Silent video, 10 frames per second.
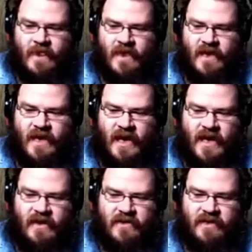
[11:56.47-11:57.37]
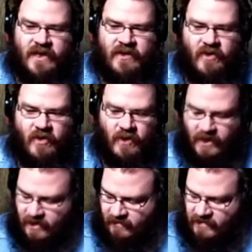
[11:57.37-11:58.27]
I don't know that I
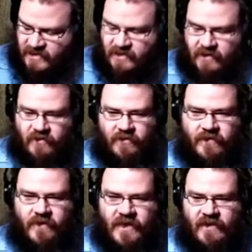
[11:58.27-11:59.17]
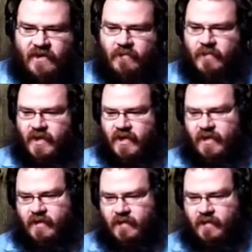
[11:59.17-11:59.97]
have the skill for that kind of mod.